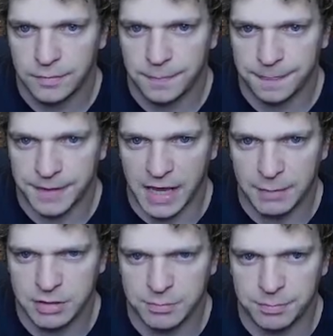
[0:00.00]
Yeah,
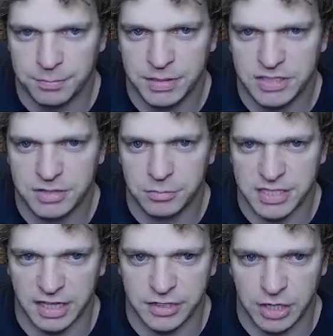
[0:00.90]
because they've been missing
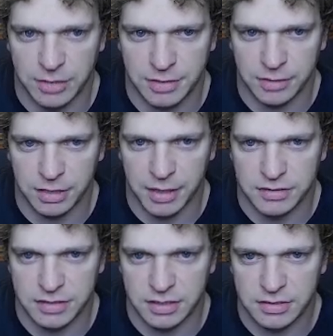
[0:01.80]
land drops, I'm gonna
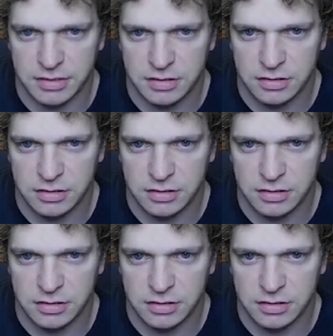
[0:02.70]
bounce this